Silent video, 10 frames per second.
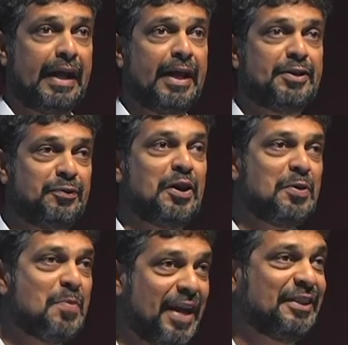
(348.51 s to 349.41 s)
And you've got
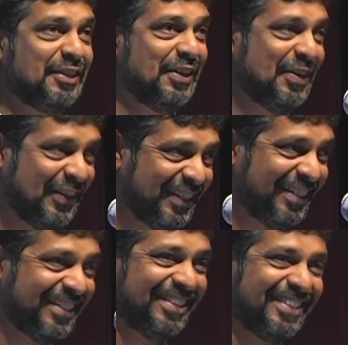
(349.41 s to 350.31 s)
to make sure,
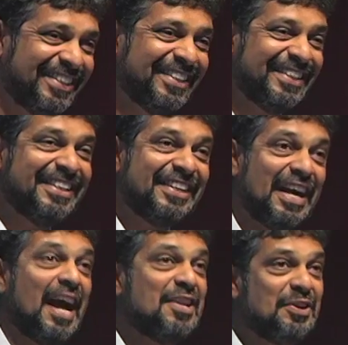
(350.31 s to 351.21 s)

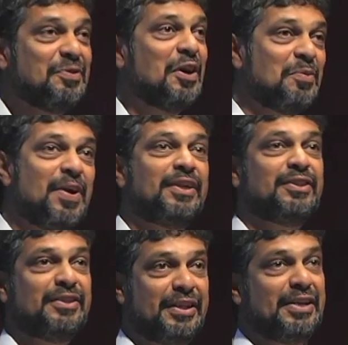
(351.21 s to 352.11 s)

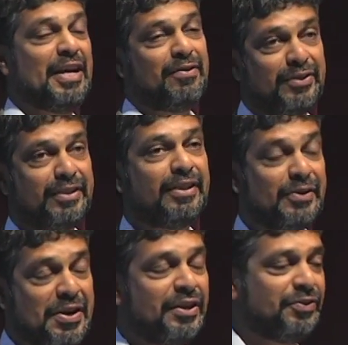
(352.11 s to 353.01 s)
that you have a
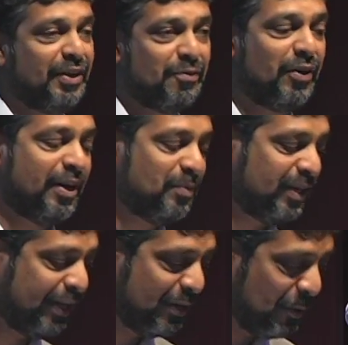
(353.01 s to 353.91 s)
good nurturing
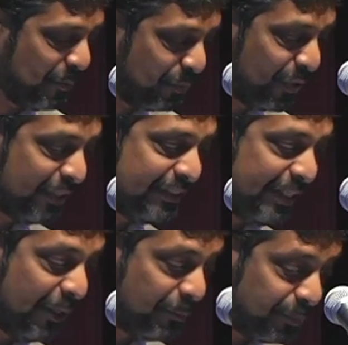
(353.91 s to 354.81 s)
environment at home.
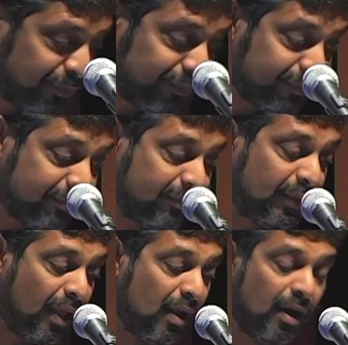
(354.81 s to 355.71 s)
So
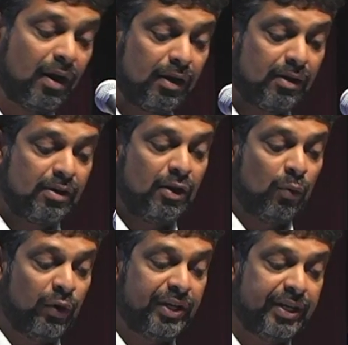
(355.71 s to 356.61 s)

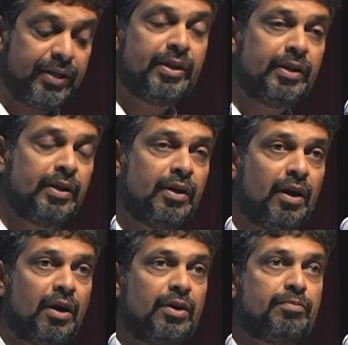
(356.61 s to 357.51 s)
we did
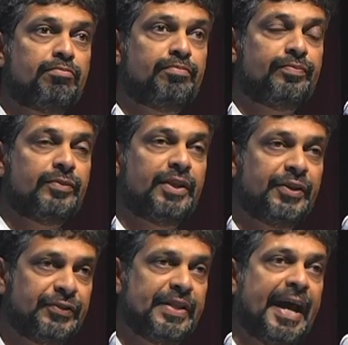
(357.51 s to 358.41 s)

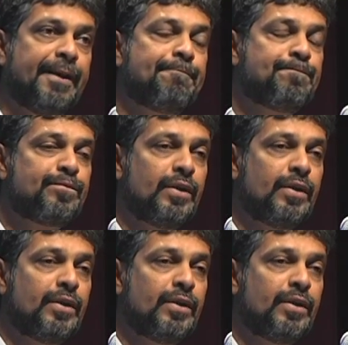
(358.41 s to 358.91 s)
use that.